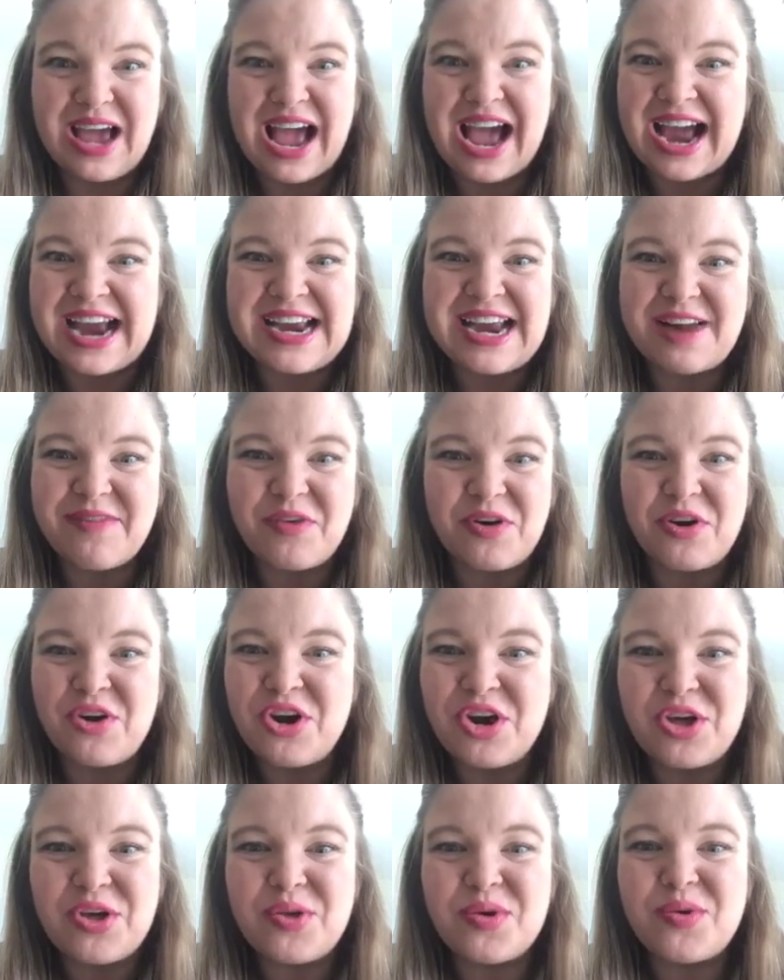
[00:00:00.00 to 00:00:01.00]
I never
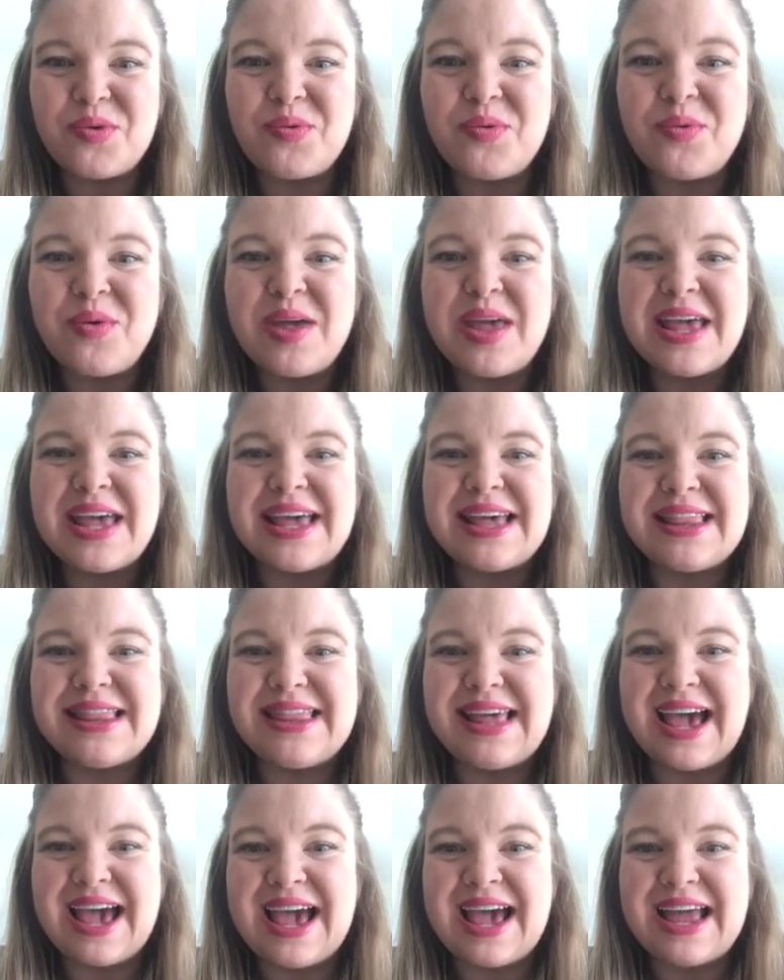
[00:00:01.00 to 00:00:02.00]
knew
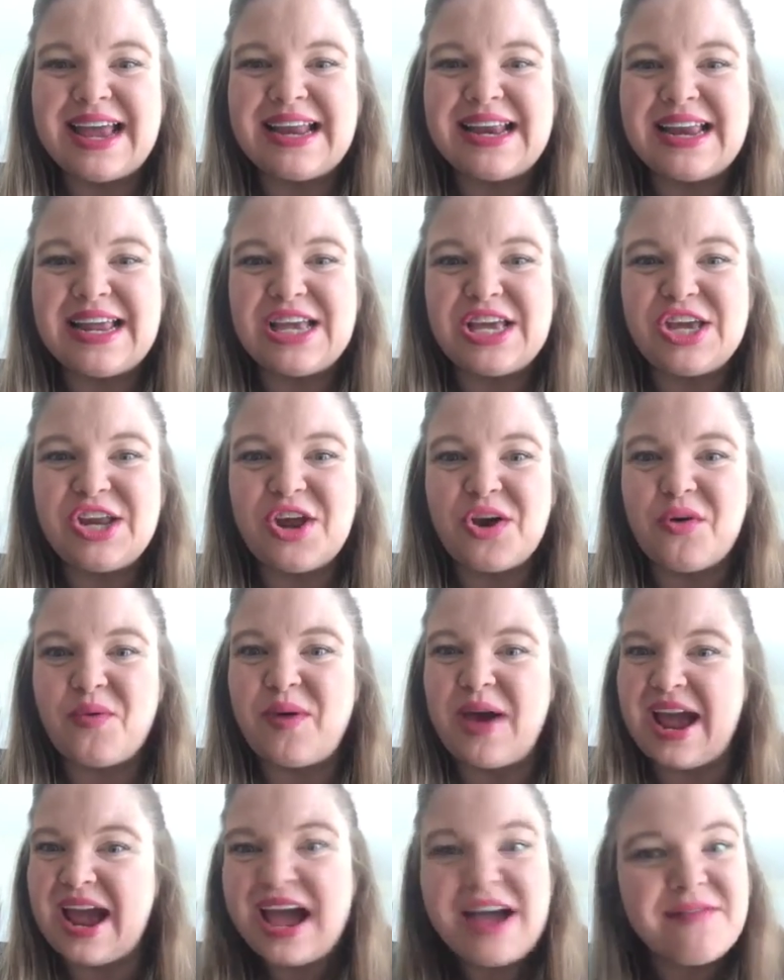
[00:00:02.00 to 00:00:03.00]
that, you know,
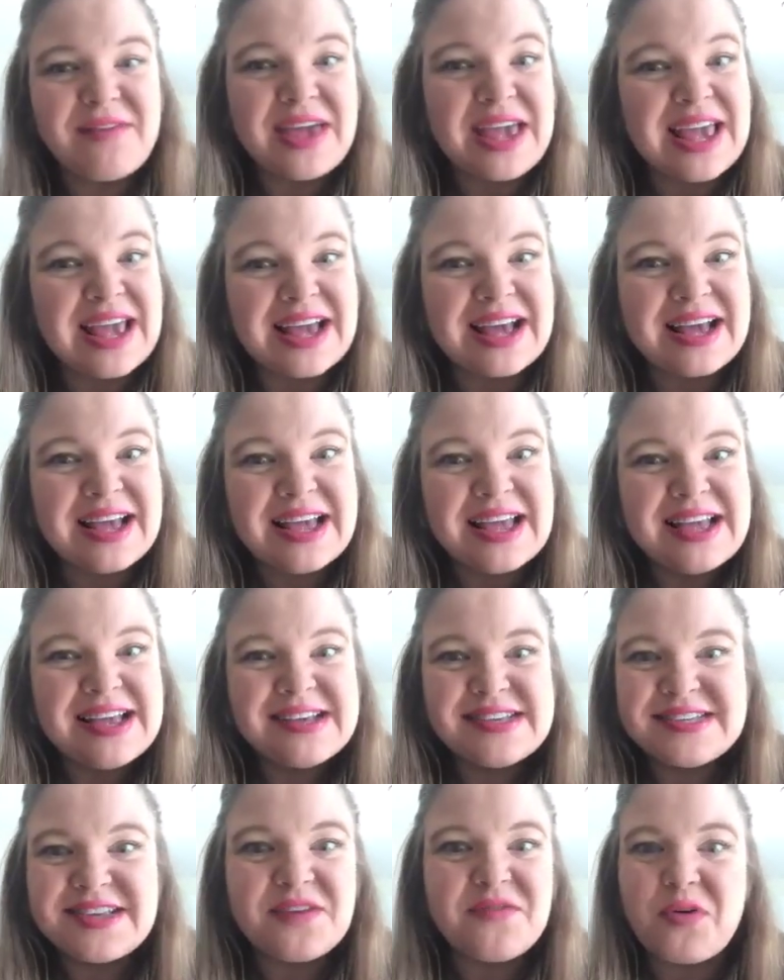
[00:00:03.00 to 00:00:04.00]
having
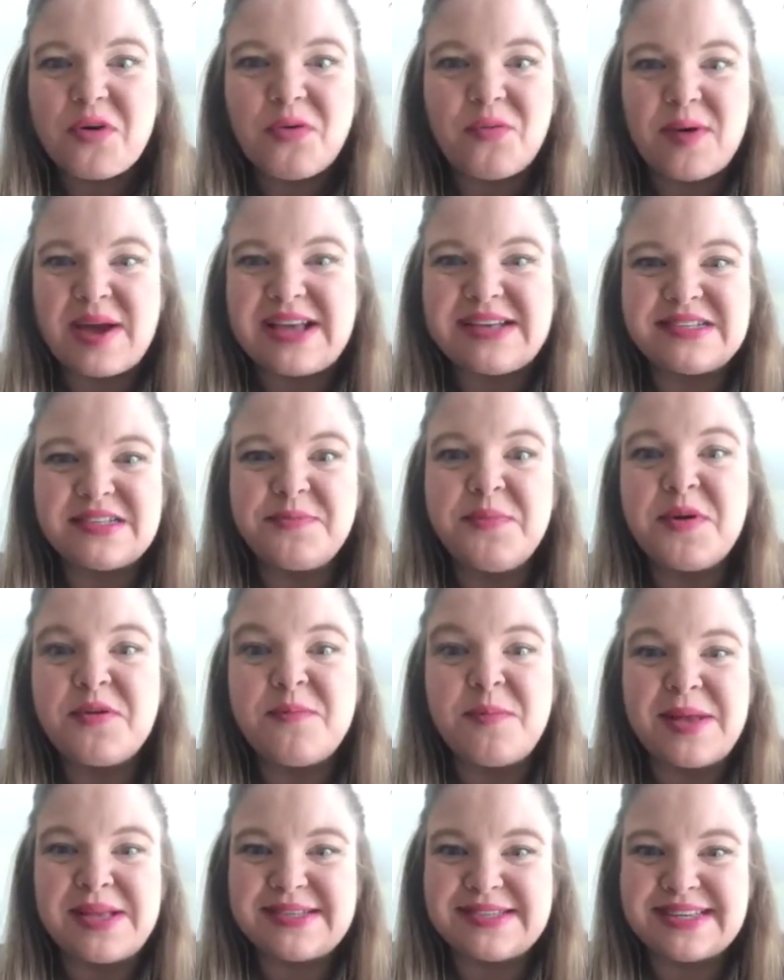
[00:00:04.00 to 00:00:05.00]
several waist
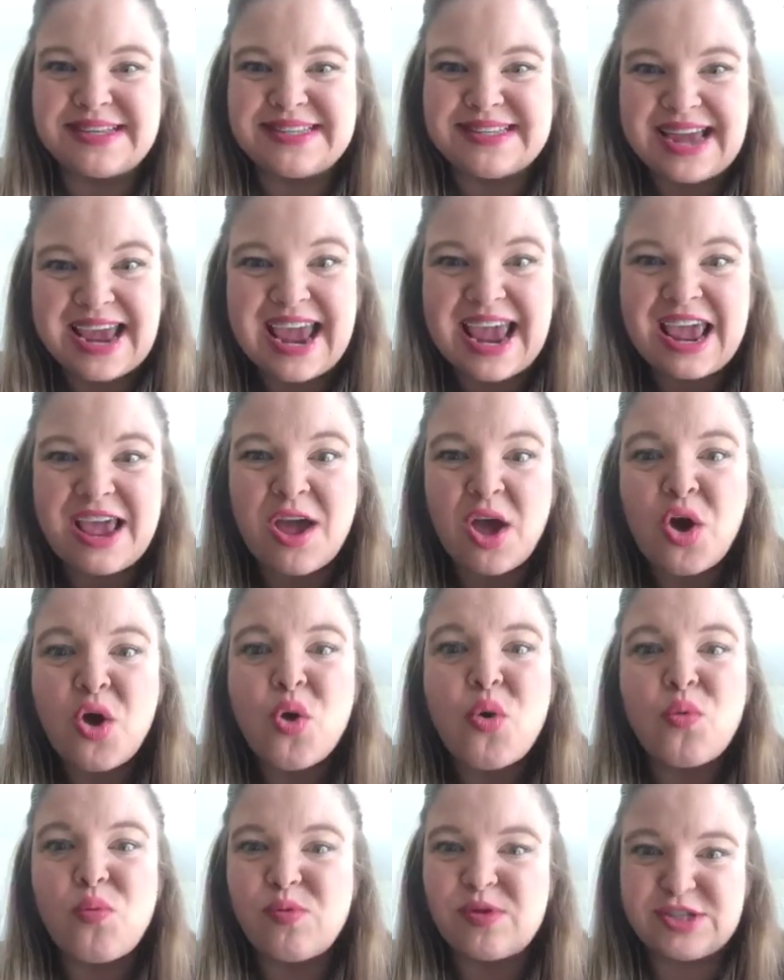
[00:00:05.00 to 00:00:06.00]
movements a day
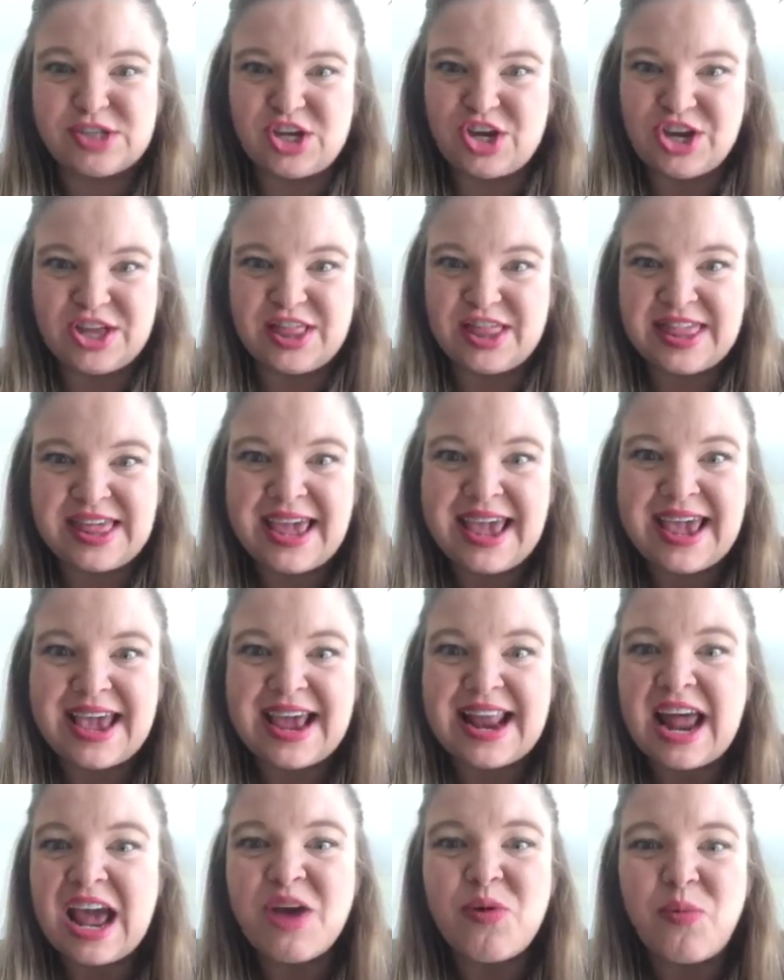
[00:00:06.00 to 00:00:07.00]
was a good
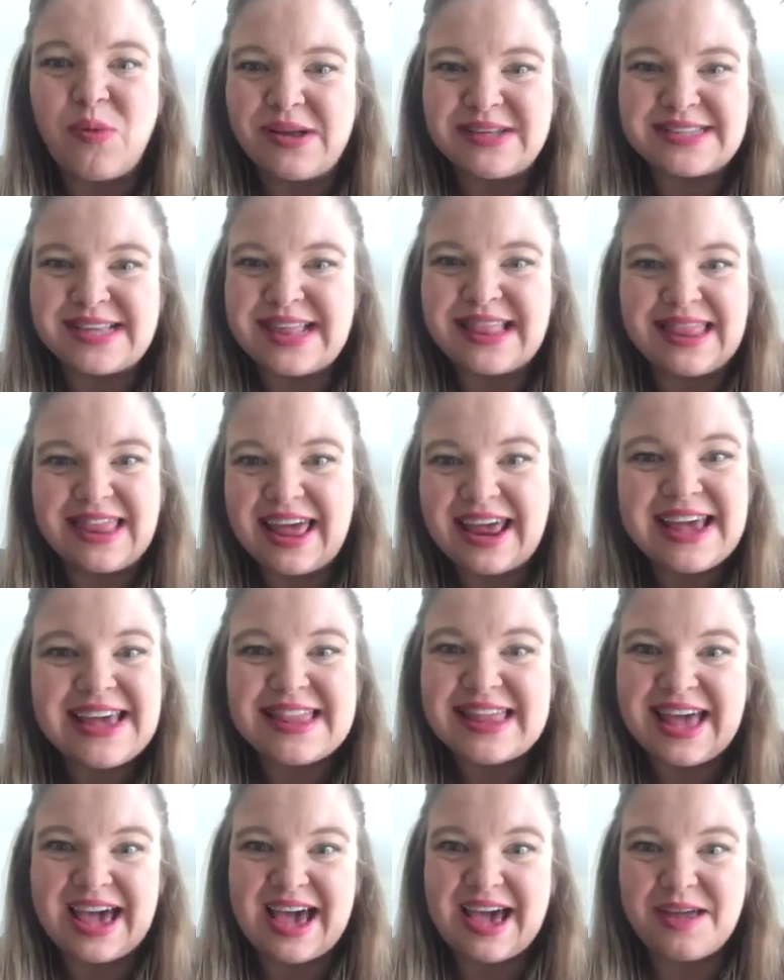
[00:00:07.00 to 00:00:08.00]
thing. And I wasn't
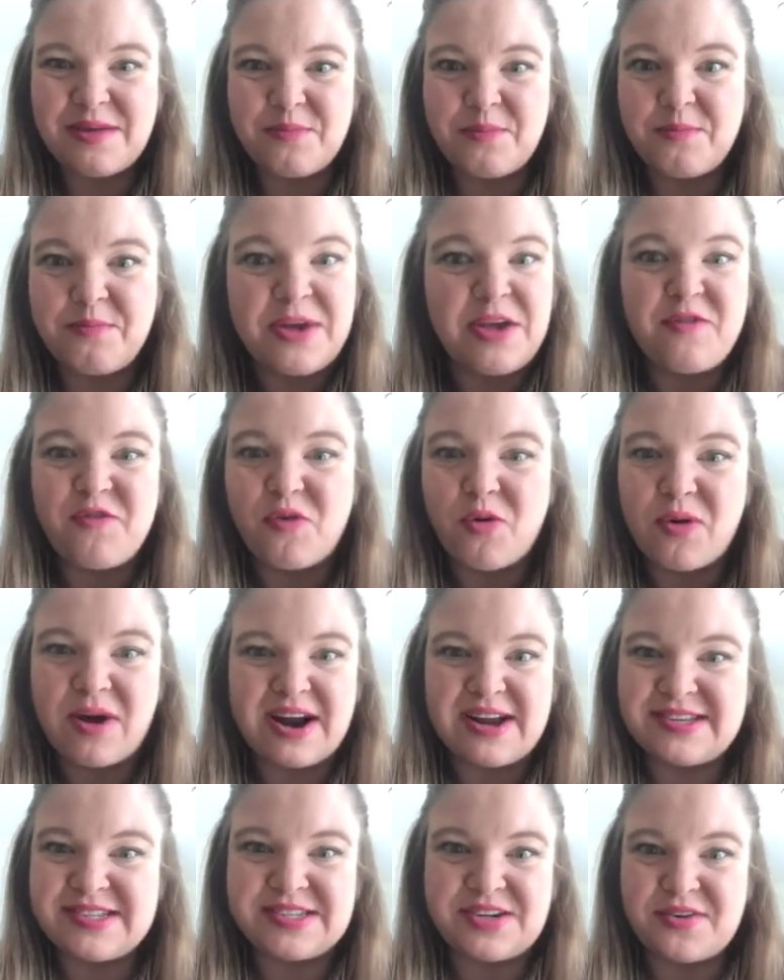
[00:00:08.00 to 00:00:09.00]
like that
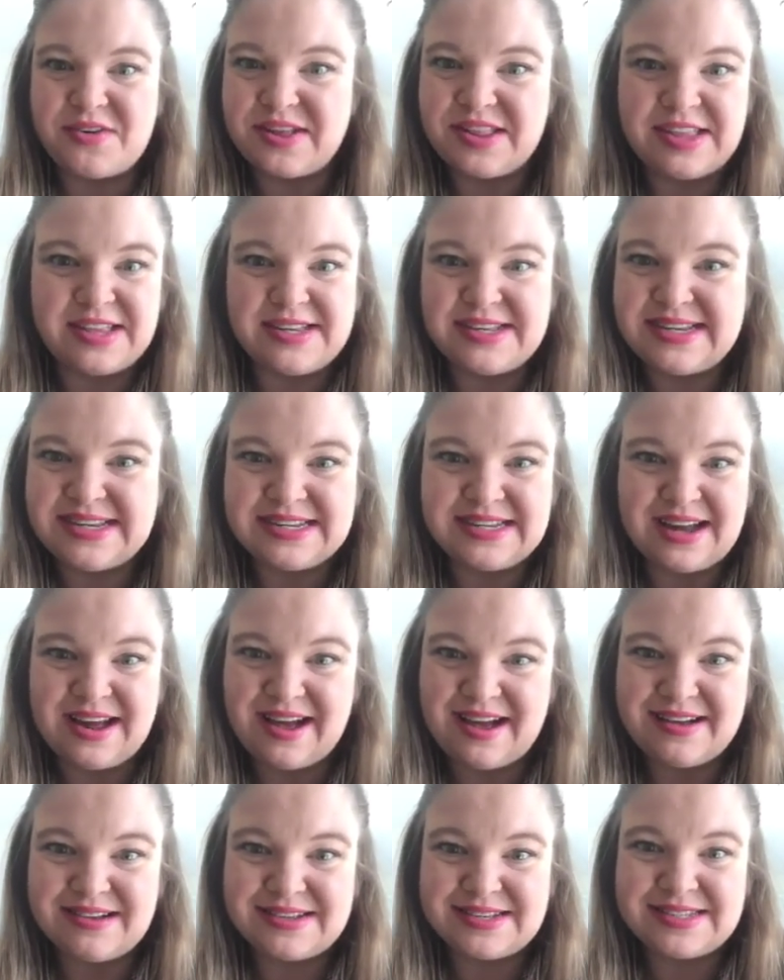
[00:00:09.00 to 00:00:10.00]
before I started the
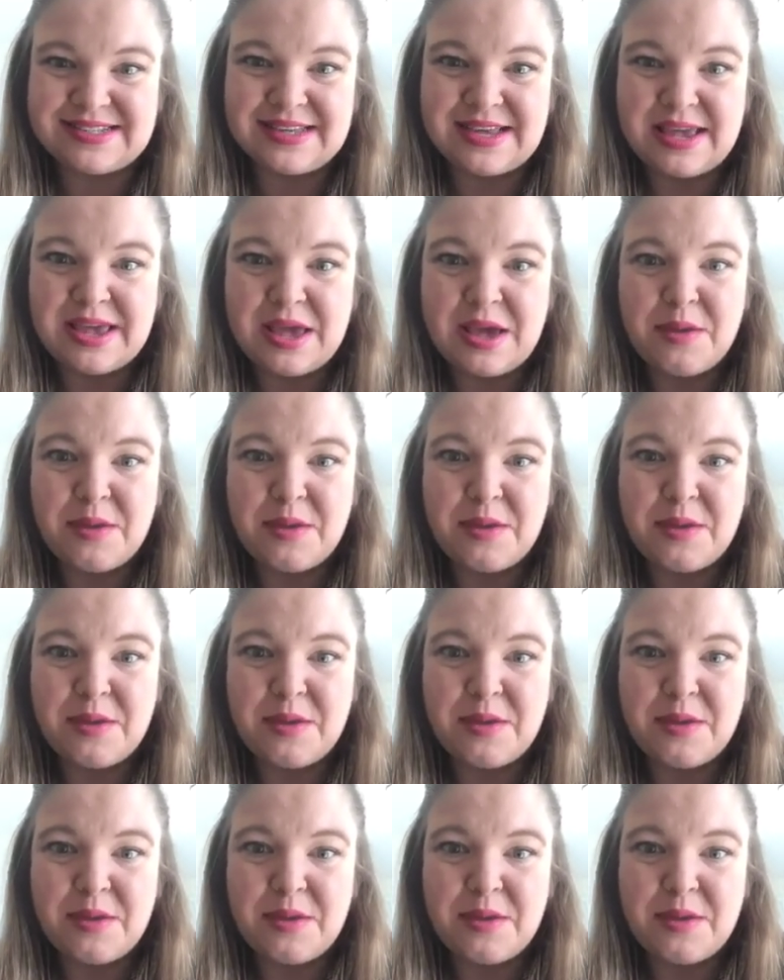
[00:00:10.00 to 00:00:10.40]
detox.